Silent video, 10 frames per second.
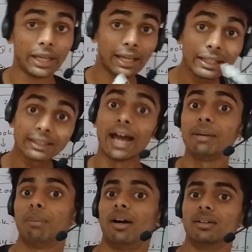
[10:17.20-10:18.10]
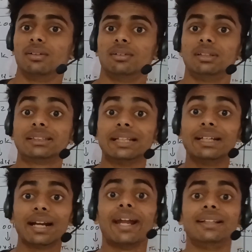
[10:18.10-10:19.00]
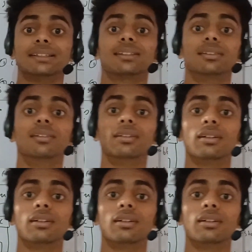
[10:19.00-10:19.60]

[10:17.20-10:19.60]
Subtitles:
In that part, the synchronization